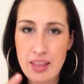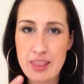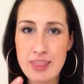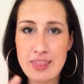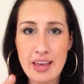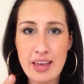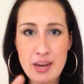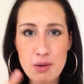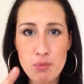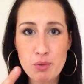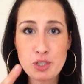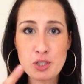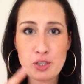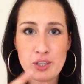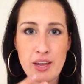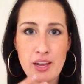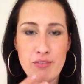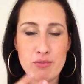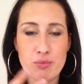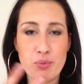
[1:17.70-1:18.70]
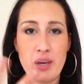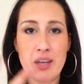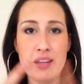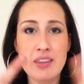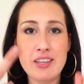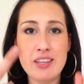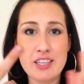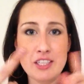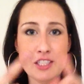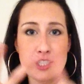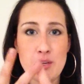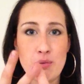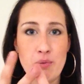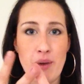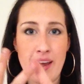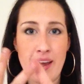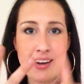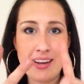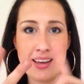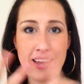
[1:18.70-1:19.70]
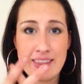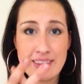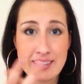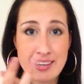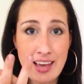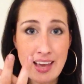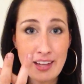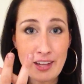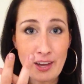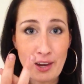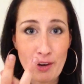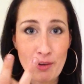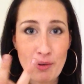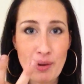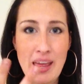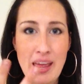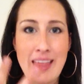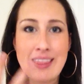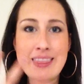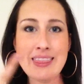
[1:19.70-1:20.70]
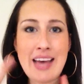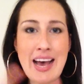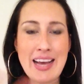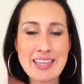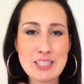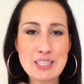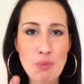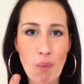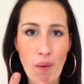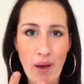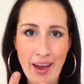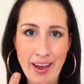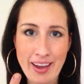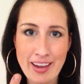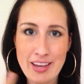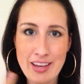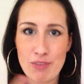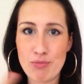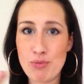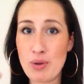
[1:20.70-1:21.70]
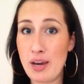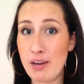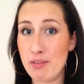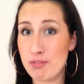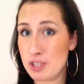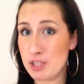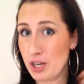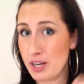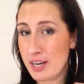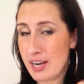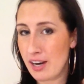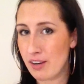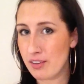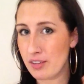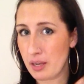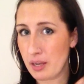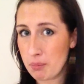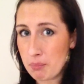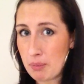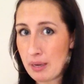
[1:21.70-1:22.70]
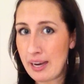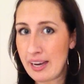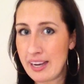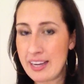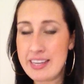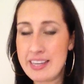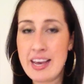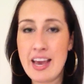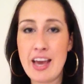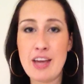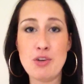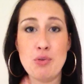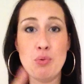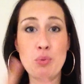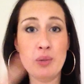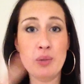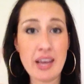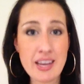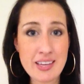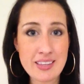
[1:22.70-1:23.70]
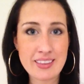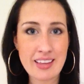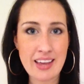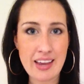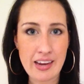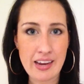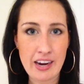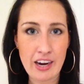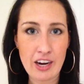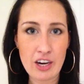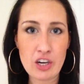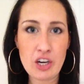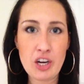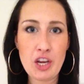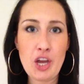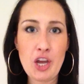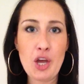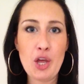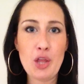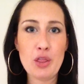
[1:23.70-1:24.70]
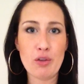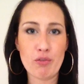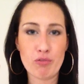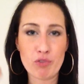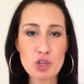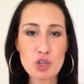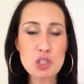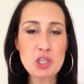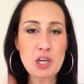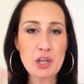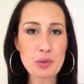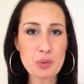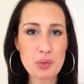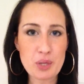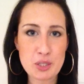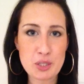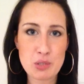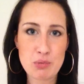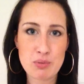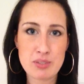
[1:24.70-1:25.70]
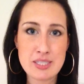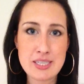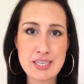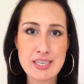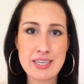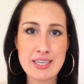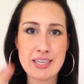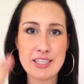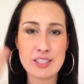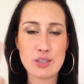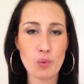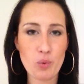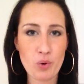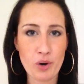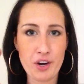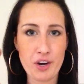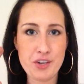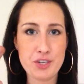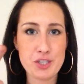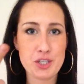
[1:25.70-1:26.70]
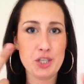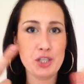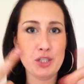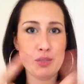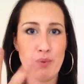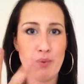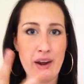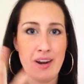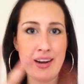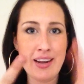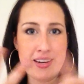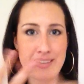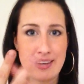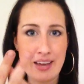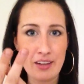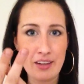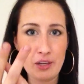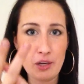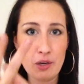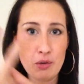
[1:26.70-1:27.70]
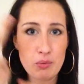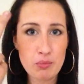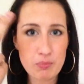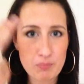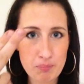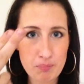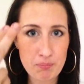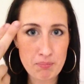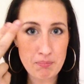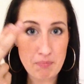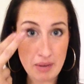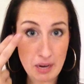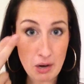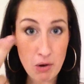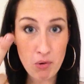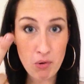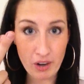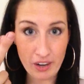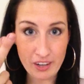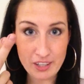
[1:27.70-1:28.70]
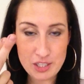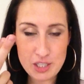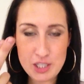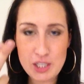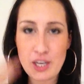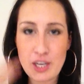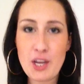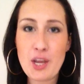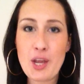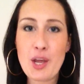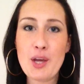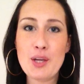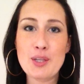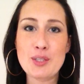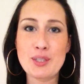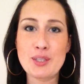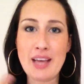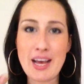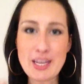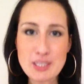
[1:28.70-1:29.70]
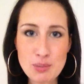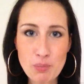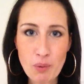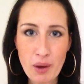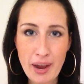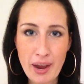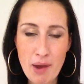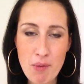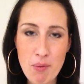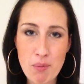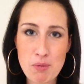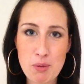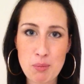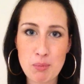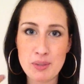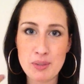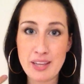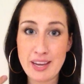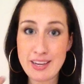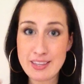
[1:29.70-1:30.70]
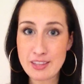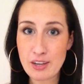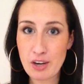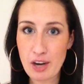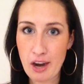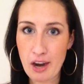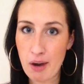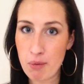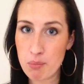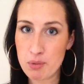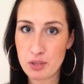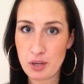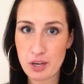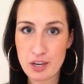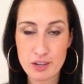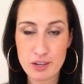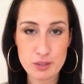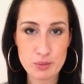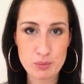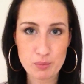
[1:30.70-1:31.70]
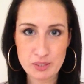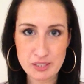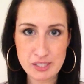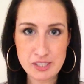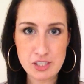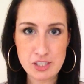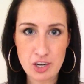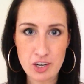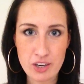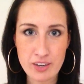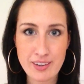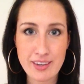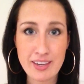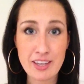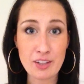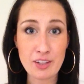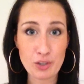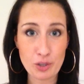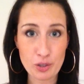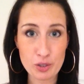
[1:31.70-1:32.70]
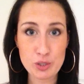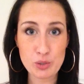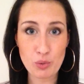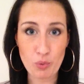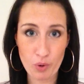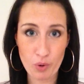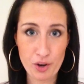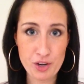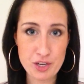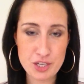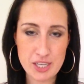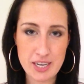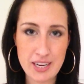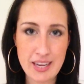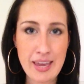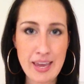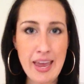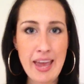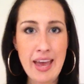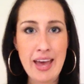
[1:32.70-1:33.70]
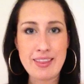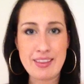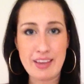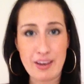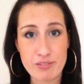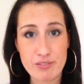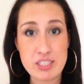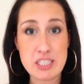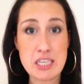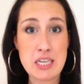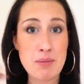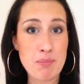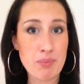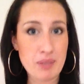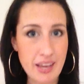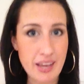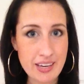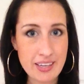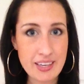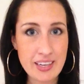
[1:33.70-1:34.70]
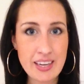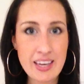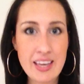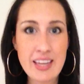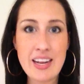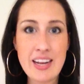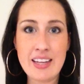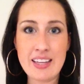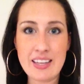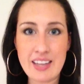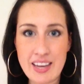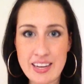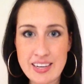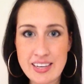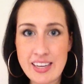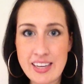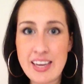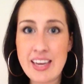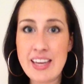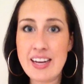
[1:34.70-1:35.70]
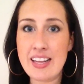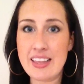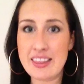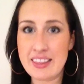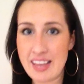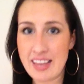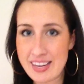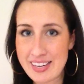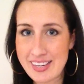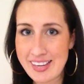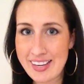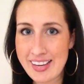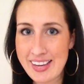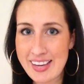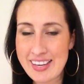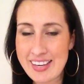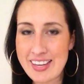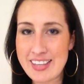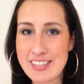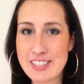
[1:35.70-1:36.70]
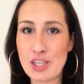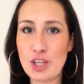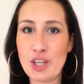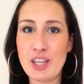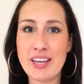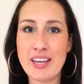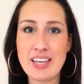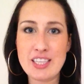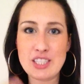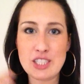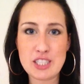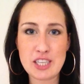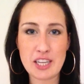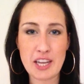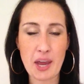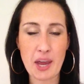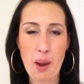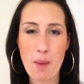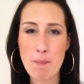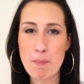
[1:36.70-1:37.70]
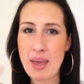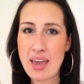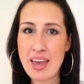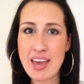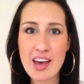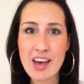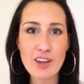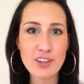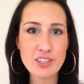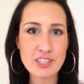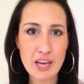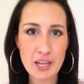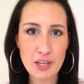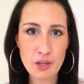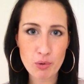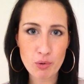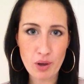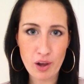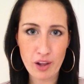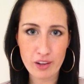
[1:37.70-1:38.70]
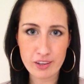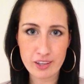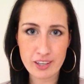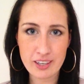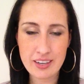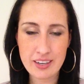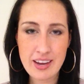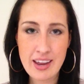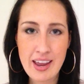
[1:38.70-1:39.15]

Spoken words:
Then what you're left with is the red and the yellow. That's why if you have dark hair like mine and you lighten the hair, the first color that you see is orange because red and yellow make orange. So that's why when people lighten their hair, when their hair is really dark, it looks orangey. And they have to keep lightening it and lightening it and lightening it until it gets to like a pale yellow color.